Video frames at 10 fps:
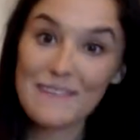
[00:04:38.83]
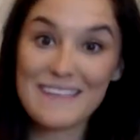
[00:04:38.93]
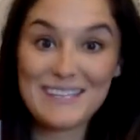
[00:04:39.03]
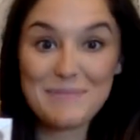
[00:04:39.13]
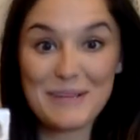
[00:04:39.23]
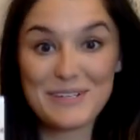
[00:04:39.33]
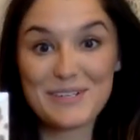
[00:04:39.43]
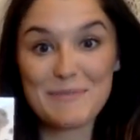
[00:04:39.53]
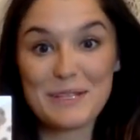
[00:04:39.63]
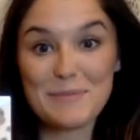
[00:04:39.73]
This
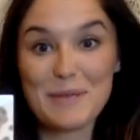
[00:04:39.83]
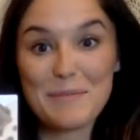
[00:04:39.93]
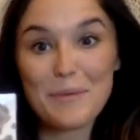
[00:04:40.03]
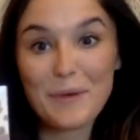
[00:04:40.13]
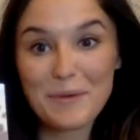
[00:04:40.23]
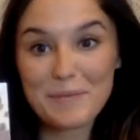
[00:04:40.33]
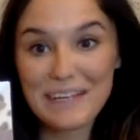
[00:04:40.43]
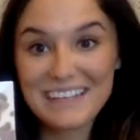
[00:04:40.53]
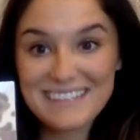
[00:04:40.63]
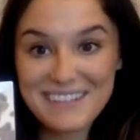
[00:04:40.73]
picture must be important
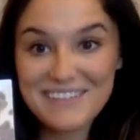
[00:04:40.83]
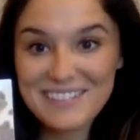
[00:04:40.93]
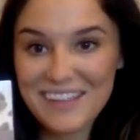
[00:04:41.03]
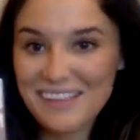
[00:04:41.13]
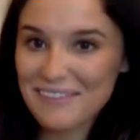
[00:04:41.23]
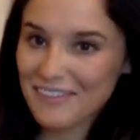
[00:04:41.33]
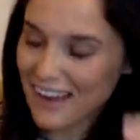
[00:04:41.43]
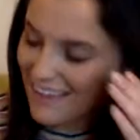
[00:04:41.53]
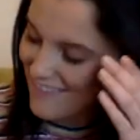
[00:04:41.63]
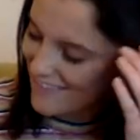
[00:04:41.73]
because it was on the
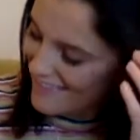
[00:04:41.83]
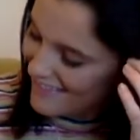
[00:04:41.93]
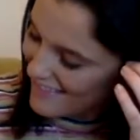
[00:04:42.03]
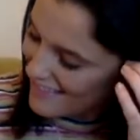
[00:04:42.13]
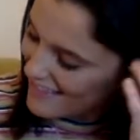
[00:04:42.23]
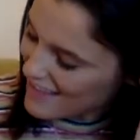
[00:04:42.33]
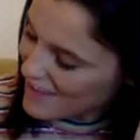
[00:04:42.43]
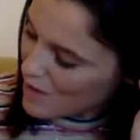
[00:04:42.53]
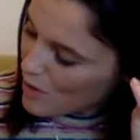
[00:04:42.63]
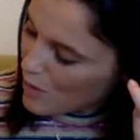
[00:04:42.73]
front.
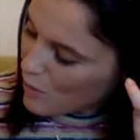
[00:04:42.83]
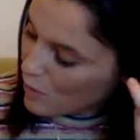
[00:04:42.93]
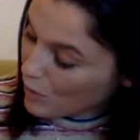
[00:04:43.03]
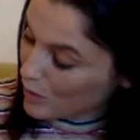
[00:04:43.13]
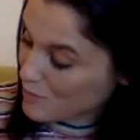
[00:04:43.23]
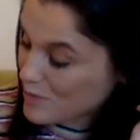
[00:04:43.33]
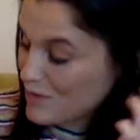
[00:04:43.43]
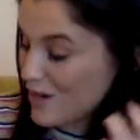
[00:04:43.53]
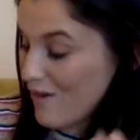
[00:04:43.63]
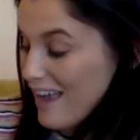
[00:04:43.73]
Worms
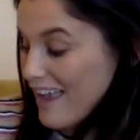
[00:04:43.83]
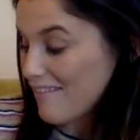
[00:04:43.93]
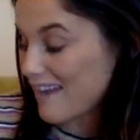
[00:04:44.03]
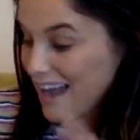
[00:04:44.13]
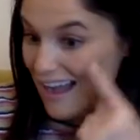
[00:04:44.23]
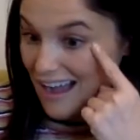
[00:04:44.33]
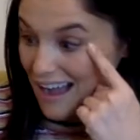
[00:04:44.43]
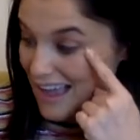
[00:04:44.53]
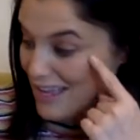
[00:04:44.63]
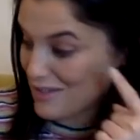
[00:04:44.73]
don't have
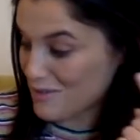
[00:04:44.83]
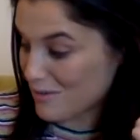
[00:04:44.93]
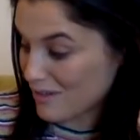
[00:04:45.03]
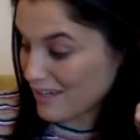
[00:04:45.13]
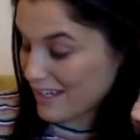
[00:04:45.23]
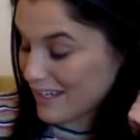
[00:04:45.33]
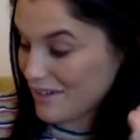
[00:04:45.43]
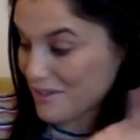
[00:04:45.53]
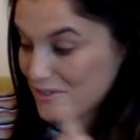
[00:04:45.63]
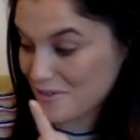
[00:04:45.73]
eyes or
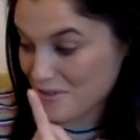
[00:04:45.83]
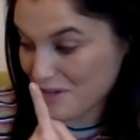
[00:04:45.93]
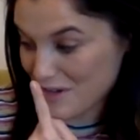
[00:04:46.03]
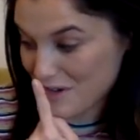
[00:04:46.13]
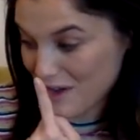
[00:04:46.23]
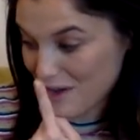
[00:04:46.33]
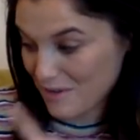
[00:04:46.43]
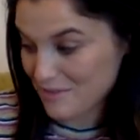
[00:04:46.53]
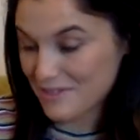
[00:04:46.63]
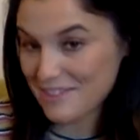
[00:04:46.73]
ears or a
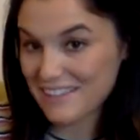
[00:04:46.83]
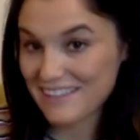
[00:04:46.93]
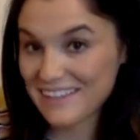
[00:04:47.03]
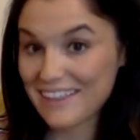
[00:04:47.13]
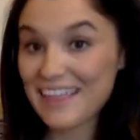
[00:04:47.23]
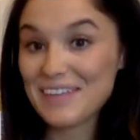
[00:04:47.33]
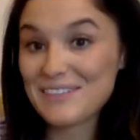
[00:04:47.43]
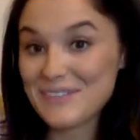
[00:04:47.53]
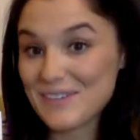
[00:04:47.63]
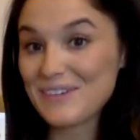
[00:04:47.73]
nose. They
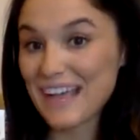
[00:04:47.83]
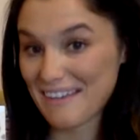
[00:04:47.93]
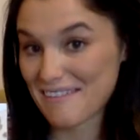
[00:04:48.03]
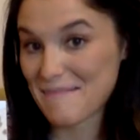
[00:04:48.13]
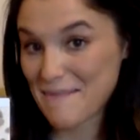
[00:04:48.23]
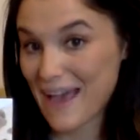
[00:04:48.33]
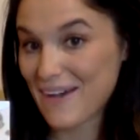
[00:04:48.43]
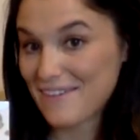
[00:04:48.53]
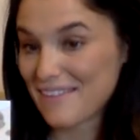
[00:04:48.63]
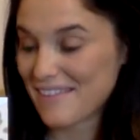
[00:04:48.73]
do have a
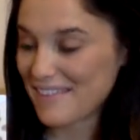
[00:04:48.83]
mouth.